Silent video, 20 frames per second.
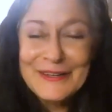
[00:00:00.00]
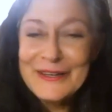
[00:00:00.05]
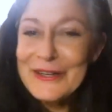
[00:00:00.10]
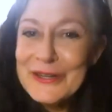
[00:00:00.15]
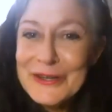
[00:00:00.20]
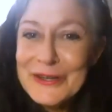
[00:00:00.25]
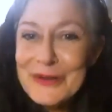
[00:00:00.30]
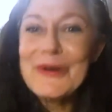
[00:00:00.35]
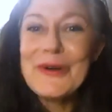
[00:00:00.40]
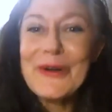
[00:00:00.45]

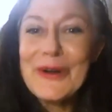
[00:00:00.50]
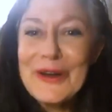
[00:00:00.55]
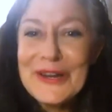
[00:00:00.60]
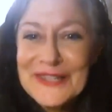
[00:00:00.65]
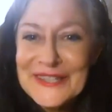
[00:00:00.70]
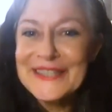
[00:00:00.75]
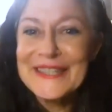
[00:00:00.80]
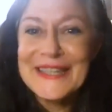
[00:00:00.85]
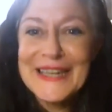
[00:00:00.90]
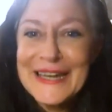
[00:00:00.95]
You're
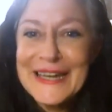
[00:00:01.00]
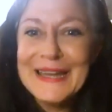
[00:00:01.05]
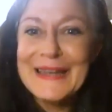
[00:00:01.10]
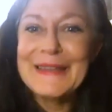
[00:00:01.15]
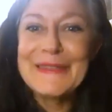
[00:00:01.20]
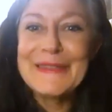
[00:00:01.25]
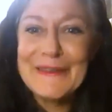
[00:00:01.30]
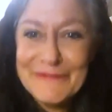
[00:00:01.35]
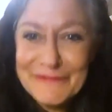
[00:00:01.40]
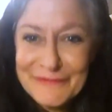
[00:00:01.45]
seeing
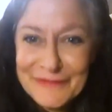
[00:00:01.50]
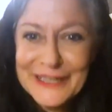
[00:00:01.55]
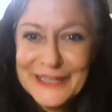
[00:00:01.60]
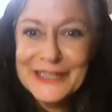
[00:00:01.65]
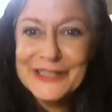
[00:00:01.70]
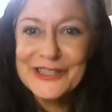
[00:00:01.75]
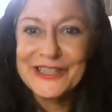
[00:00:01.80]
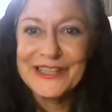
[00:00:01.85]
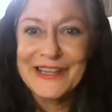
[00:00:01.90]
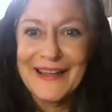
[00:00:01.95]
the
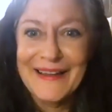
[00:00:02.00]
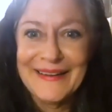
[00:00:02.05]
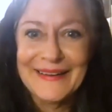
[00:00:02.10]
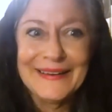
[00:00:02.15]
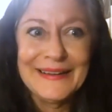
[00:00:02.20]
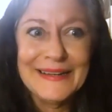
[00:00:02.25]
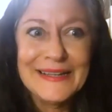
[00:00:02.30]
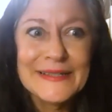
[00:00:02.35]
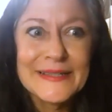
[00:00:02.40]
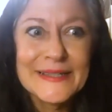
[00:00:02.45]
finish line
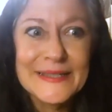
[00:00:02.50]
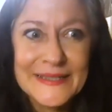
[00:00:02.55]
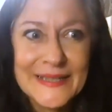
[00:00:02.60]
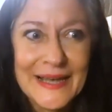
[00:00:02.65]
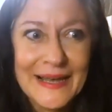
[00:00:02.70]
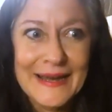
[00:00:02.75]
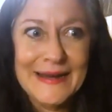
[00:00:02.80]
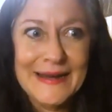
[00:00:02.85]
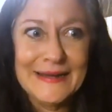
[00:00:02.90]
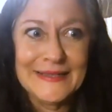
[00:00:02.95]
in
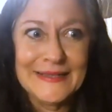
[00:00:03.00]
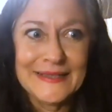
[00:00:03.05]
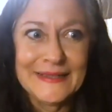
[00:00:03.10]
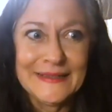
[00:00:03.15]
sight.